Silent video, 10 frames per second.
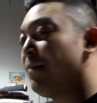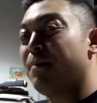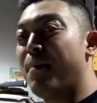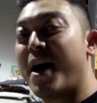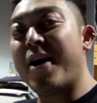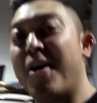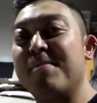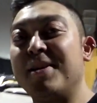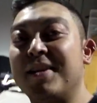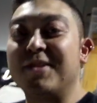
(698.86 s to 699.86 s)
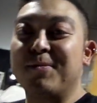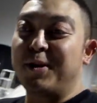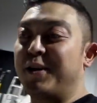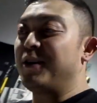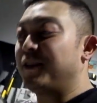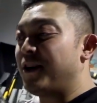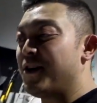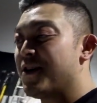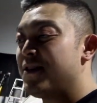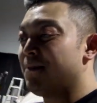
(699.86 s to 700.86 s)
my hobby is working on
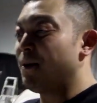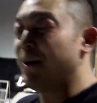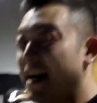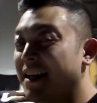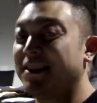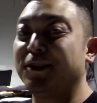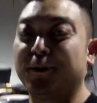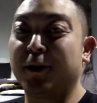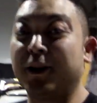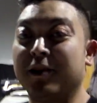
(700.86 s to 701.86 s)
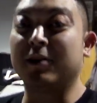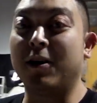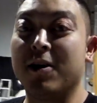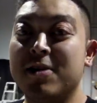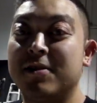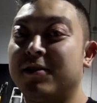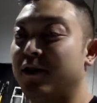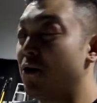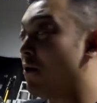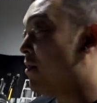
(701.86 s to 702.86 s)
cars and my passion is working on cars,
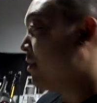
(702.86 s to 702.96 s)
so